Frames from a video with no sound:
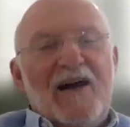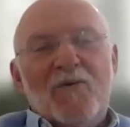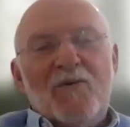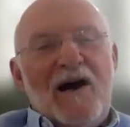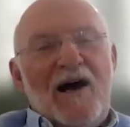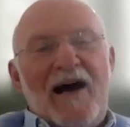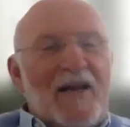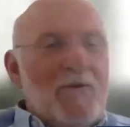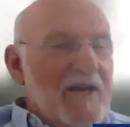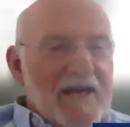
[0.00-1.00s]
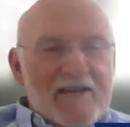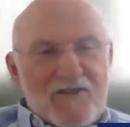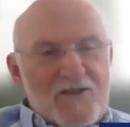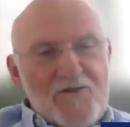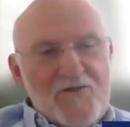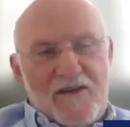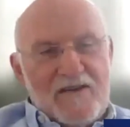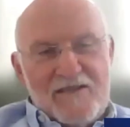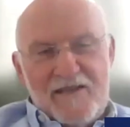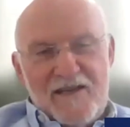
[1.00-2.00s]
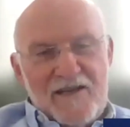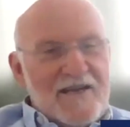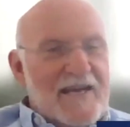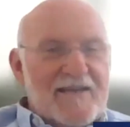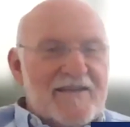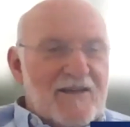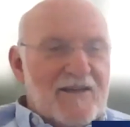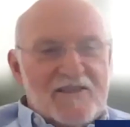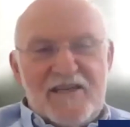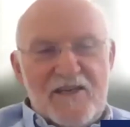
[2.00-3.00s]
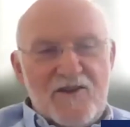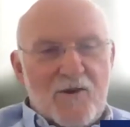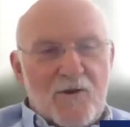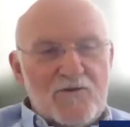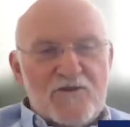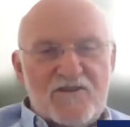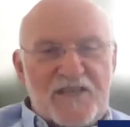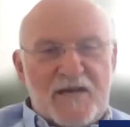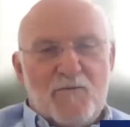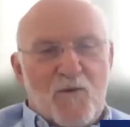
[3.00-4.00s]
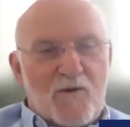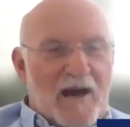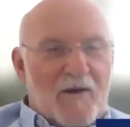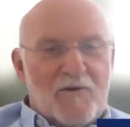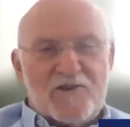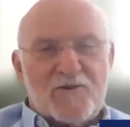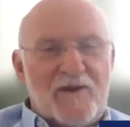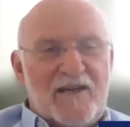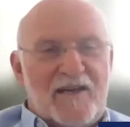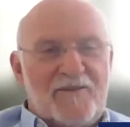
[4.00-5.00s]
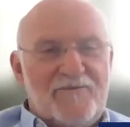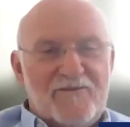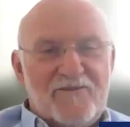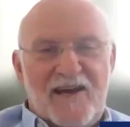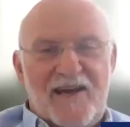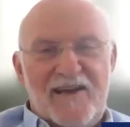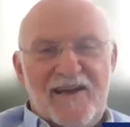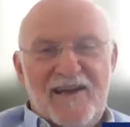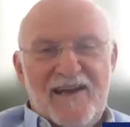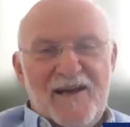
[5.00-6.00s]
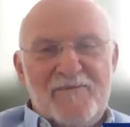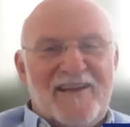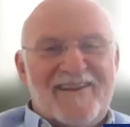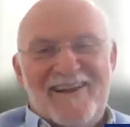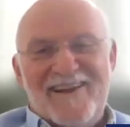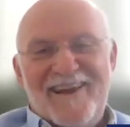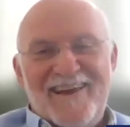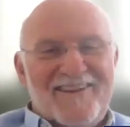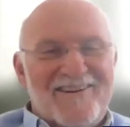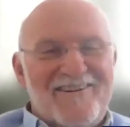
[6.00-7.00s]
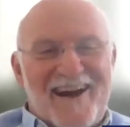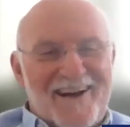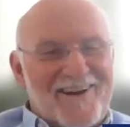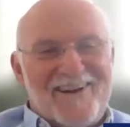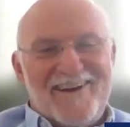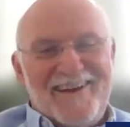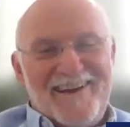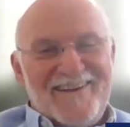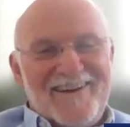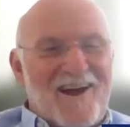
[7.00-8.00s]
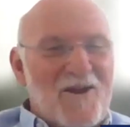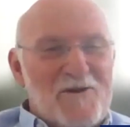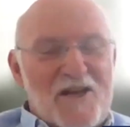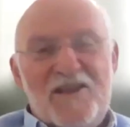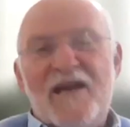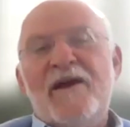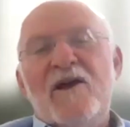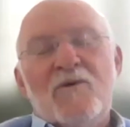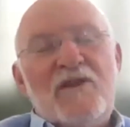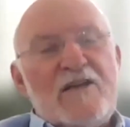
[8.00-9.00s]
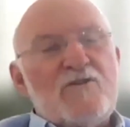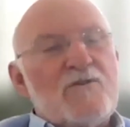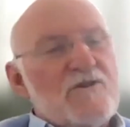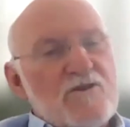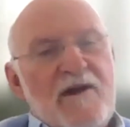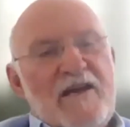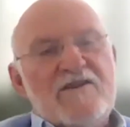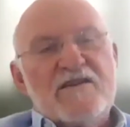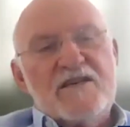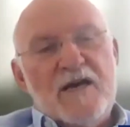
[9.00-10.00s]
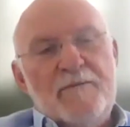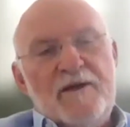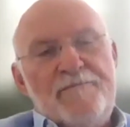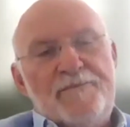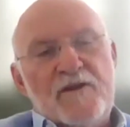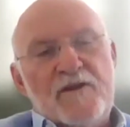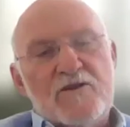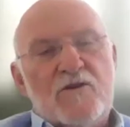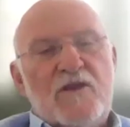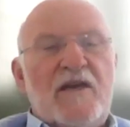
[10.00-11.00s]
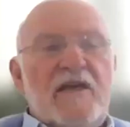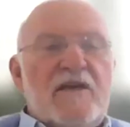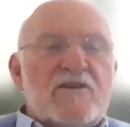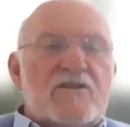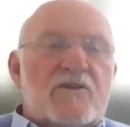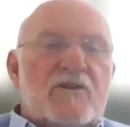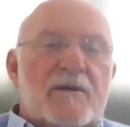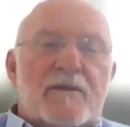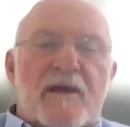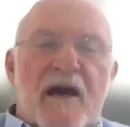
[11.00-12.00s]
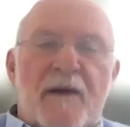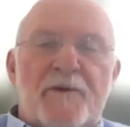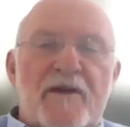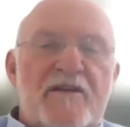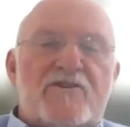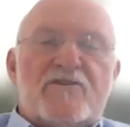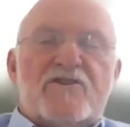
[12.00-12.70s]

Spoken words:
well, how do we get kids to do this? You can't tell a 10-year-old just think more about what you're reading, right? I mean, they're not know what to think. Well, that's where strategies come in. So the comprehension